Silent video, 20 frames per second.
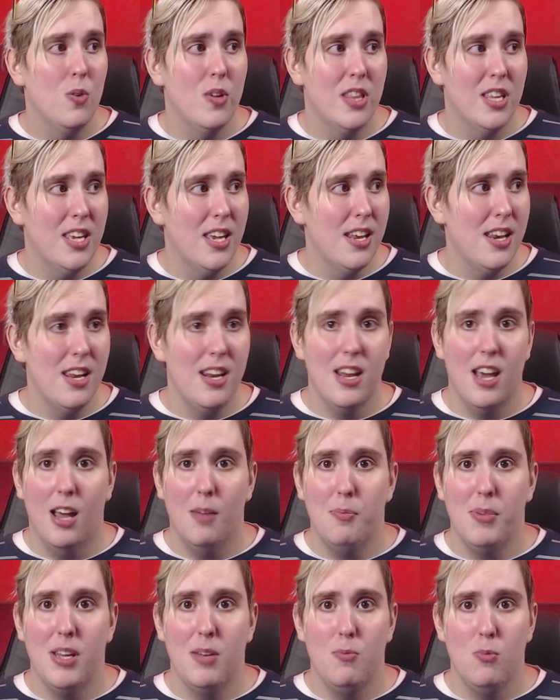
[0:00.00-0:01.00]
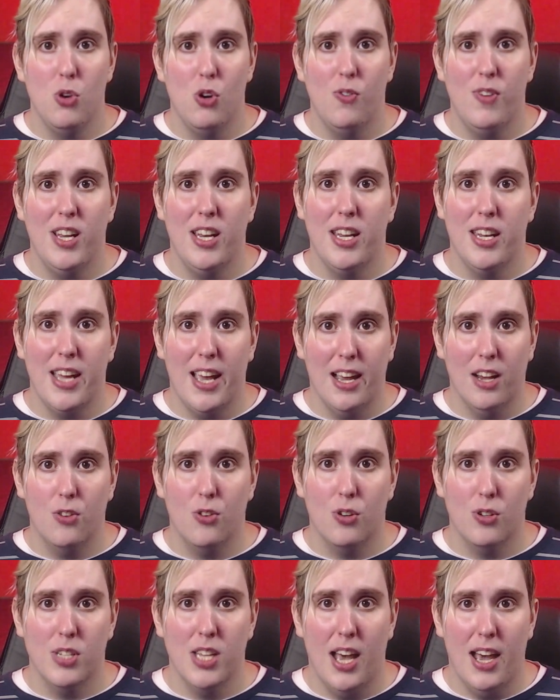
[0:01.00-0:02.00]
with getting up and moving and
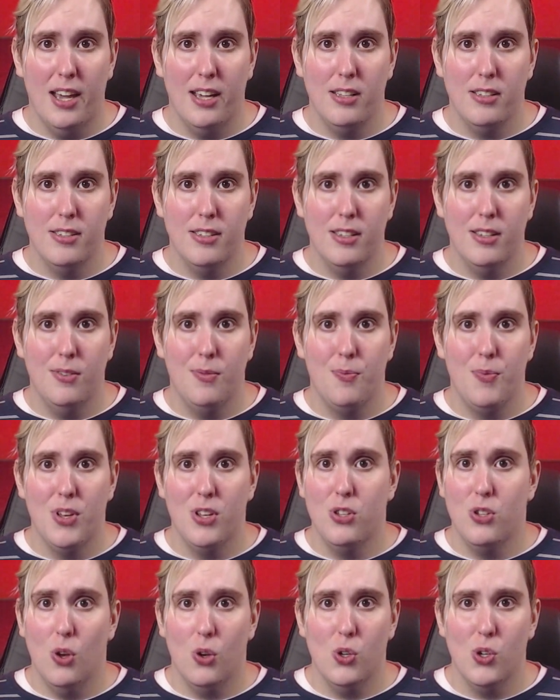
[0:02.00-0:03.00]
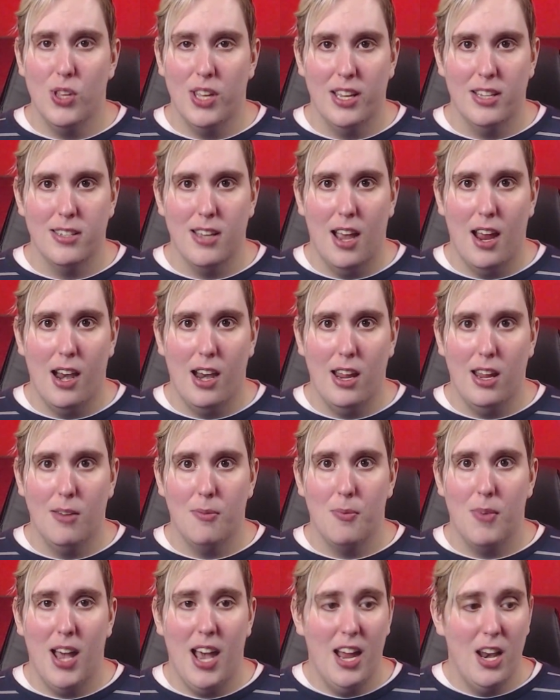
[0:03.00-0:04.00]
exercise is social
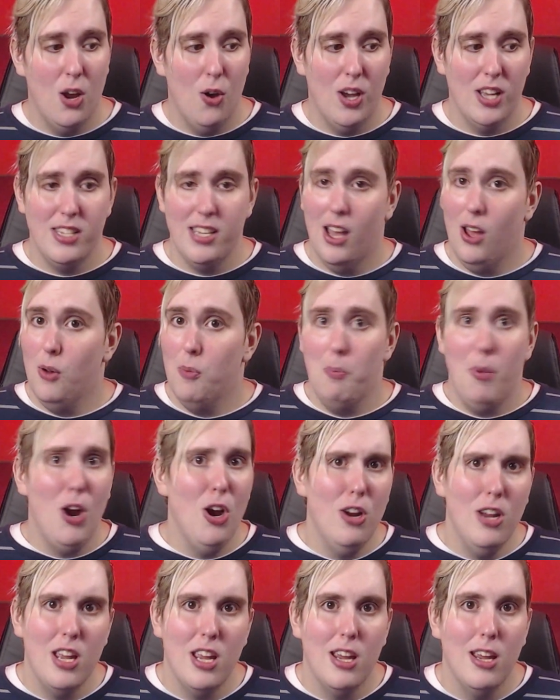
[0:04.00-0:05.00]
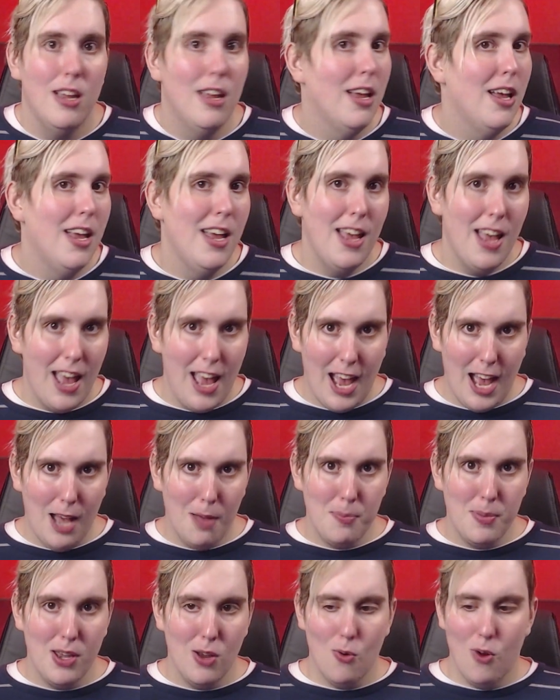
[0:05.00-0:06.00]
anxiety. I know I sound perky,
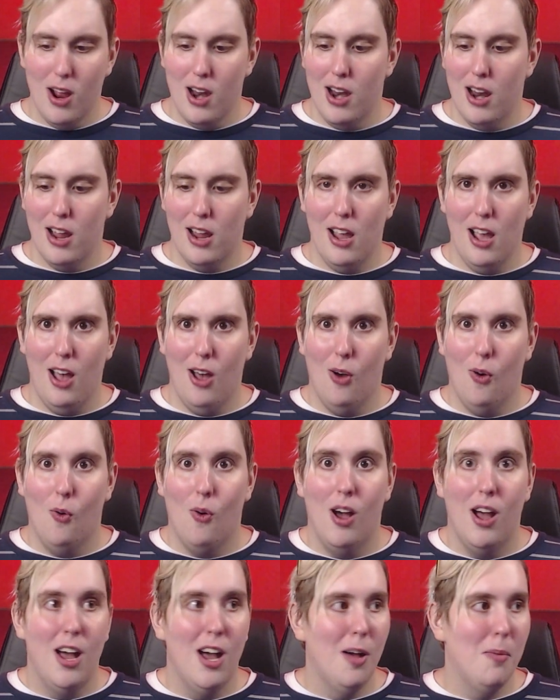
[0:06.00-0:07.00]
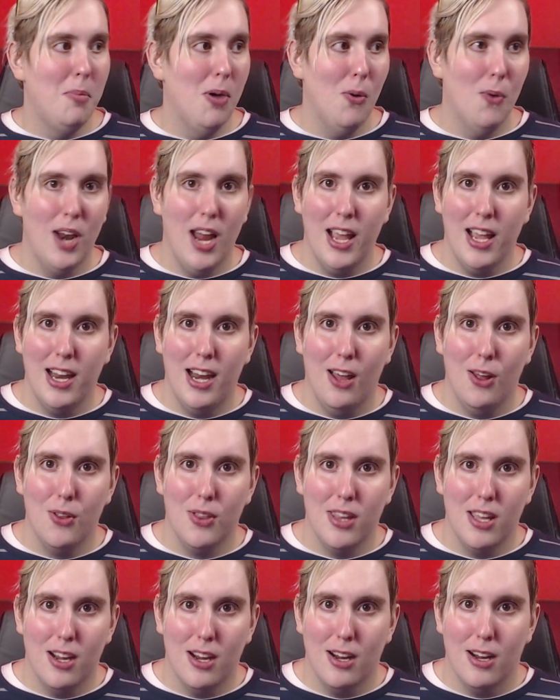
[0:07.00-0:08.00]
happy, ready to go. But when I get
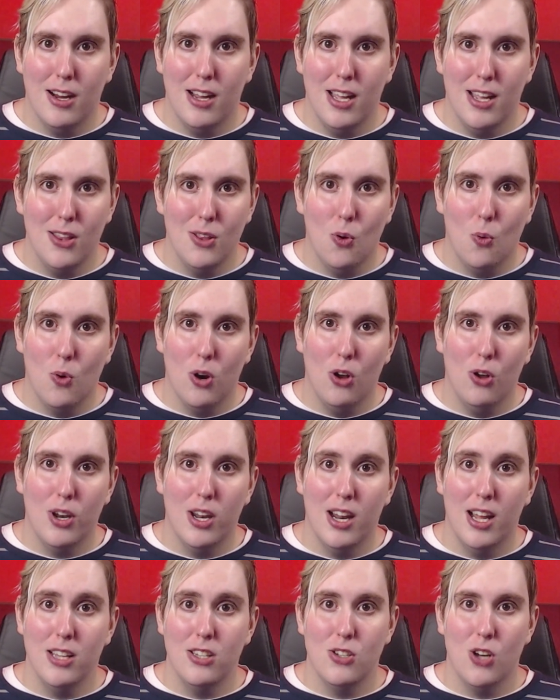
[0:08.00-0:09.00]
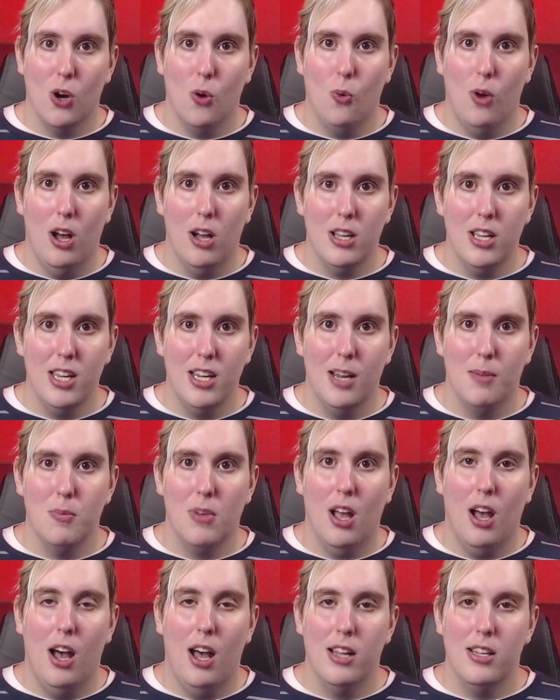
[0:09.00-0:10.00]
out there in the world and I start walking,
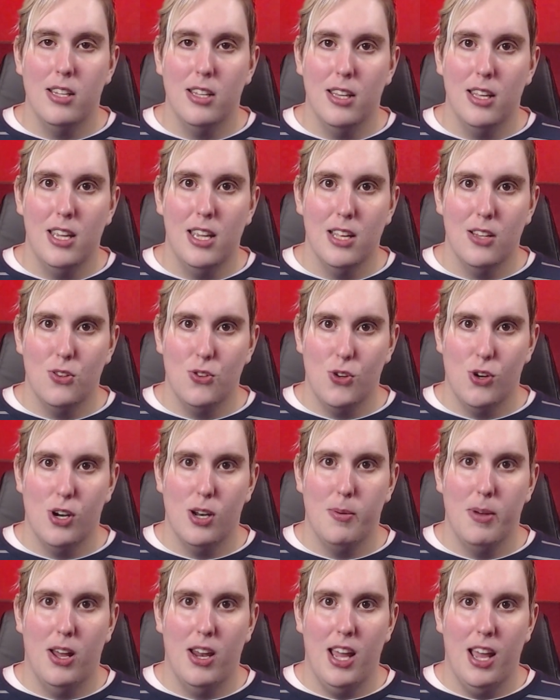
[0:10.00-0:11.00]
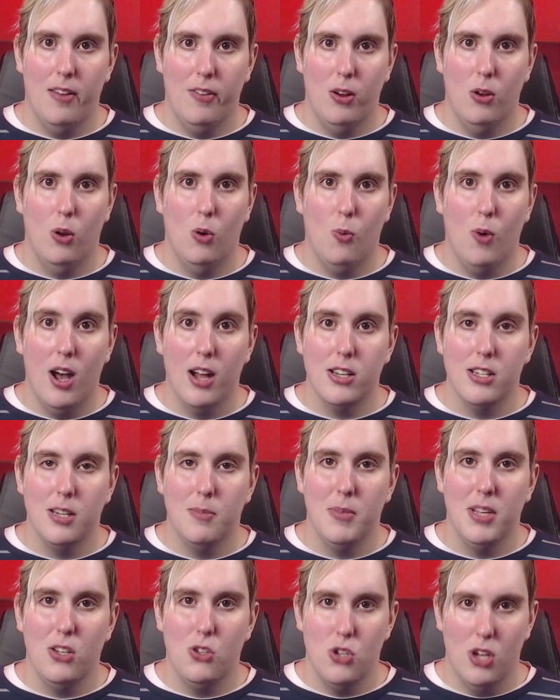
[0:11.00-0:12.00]
I'm constantly concerned about everyone
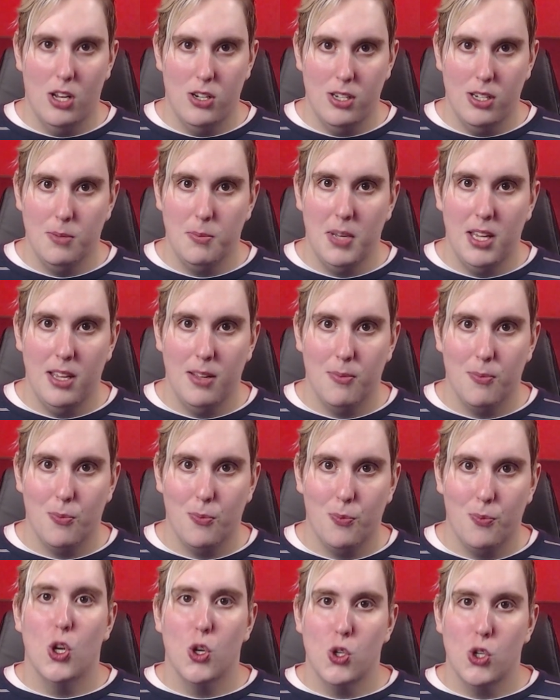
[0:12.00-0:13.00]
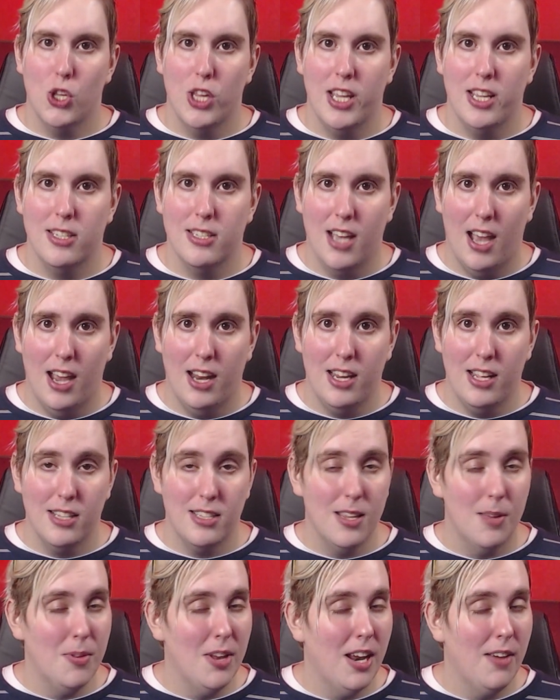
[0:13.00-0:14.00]
watching me, judging me. Social anxiety.
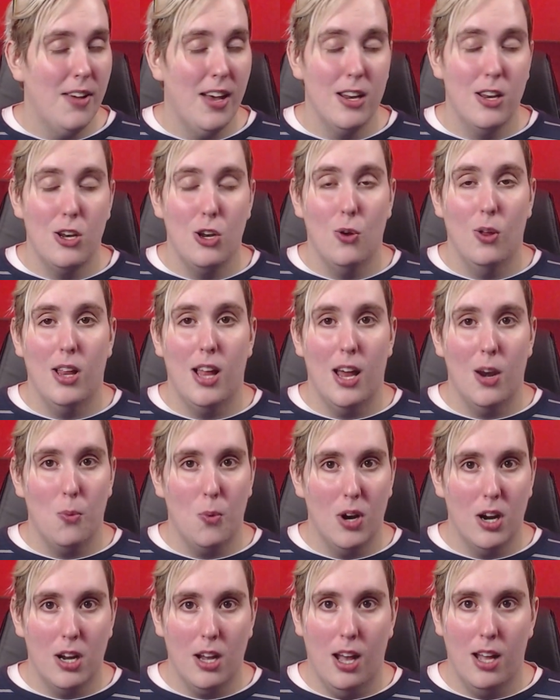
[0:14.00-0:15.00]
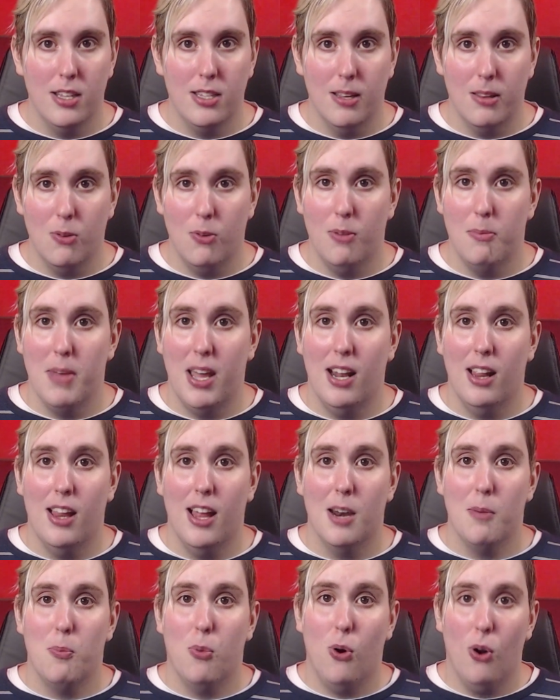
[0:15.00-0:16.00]
It's something I've had to do a lot of work on, something we've made a
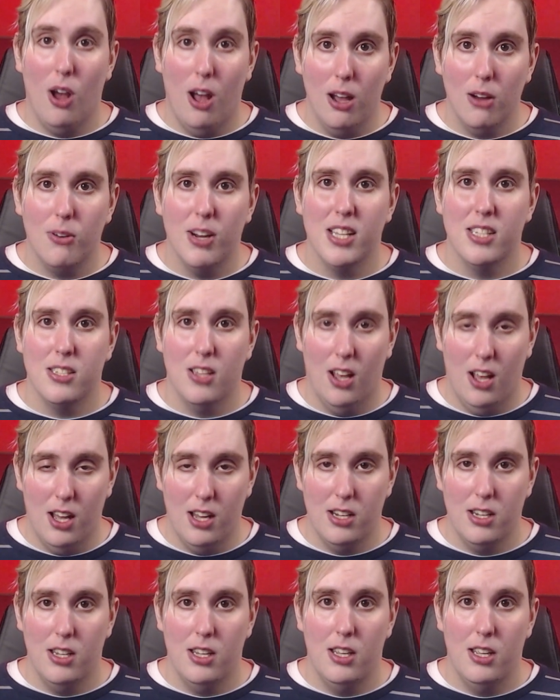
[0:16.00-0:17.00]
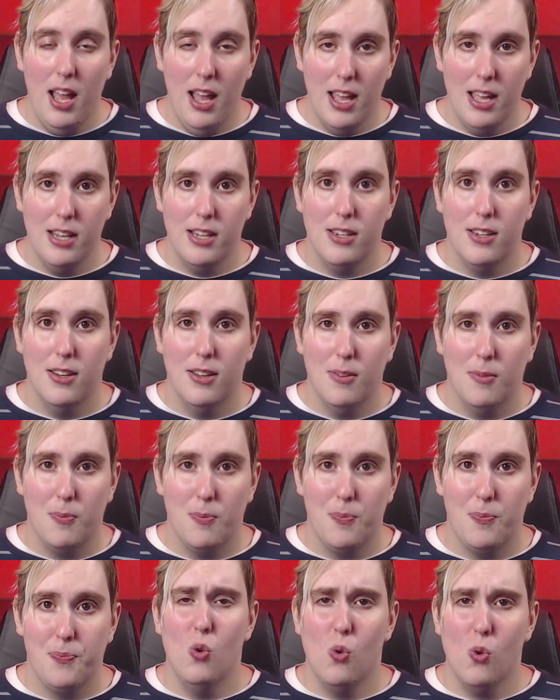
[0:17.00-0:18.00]
lot of progress on, but
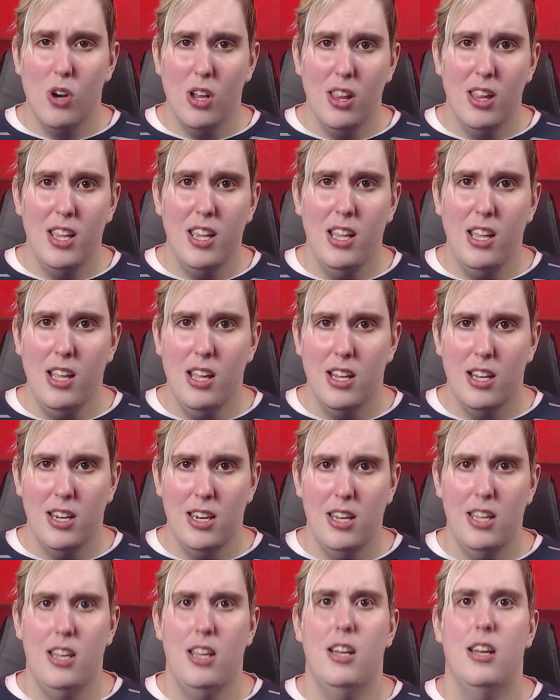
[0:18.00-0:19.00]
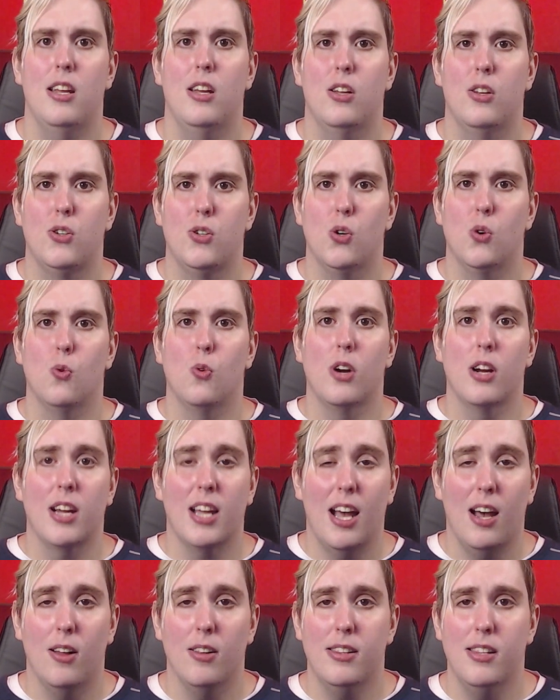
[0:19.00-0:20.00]
you really need to
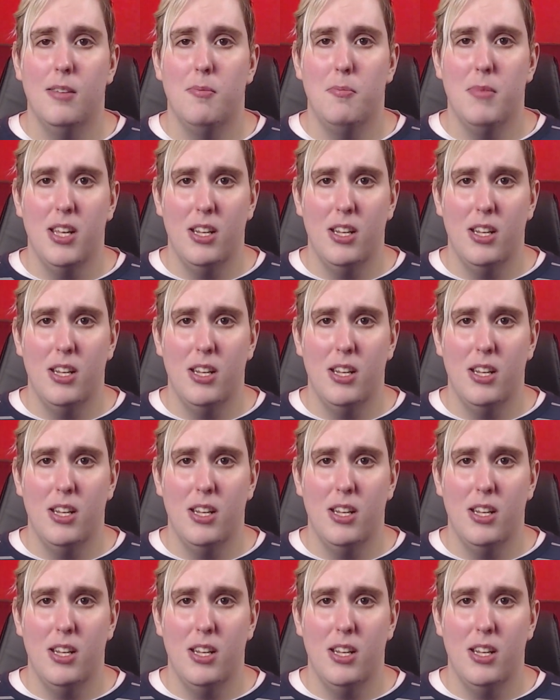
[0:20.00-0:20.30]
work out the